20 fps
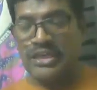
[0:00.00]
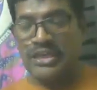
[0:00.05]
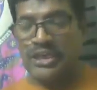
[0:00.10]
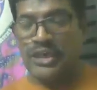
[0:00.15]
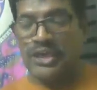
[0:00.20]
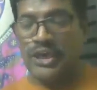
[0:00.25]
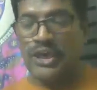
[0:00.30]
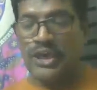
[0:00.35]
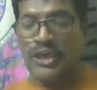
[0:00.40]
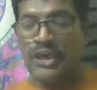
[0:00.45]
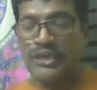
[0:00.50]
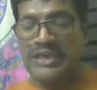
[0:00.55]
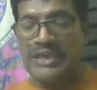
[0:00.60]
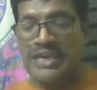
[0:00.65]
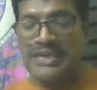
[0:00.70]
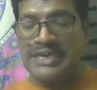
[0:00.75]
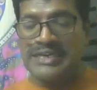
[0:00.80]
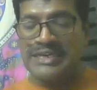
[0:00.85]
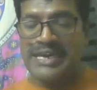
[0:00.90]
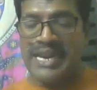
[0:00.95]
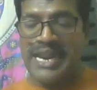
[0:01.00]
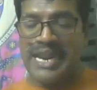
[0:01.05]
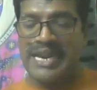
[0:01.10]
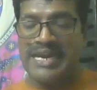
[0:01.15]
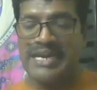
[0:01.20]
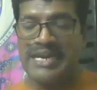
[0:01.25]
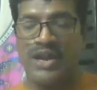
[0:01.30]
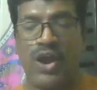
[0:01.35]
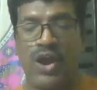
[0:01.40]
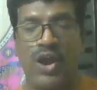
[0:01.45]
Known and
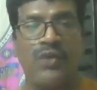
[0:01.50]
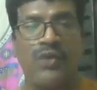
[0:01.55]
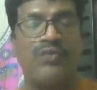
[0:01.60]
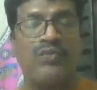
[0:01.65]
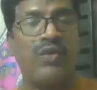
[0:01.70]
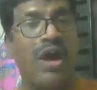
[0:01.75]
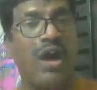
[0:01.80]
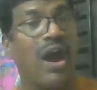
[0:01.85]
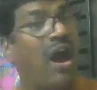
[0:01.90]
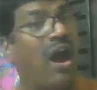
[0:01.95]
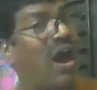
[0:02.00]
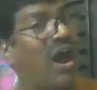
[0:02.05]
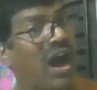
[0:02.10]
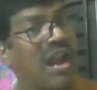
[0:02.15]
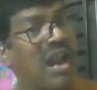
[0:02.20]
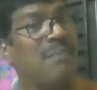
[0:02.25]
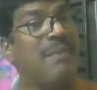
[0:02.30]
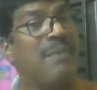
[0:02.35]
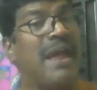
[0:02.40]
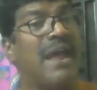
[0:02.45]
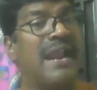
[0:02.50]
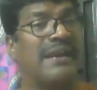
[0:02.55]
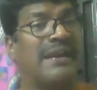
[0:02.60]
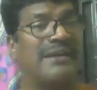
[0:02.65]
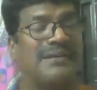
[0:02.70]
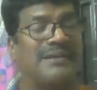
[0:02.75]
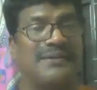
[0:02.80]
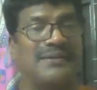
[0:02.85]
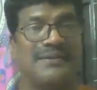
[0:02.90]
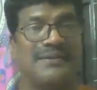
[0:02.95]
read of all men.